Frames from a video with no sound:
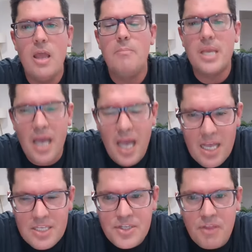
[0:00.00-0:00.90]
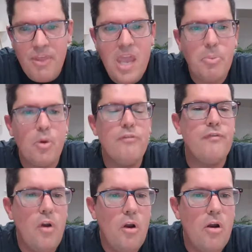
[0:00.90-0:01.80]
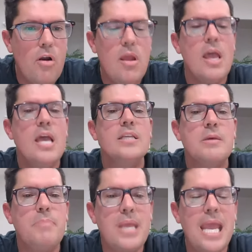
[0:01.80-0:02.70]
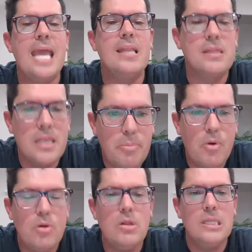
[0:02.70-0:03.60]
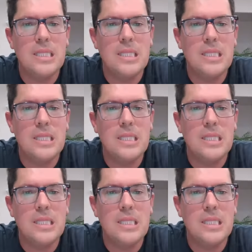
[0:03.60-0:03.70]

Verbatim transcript: because they prefer to be a liberal,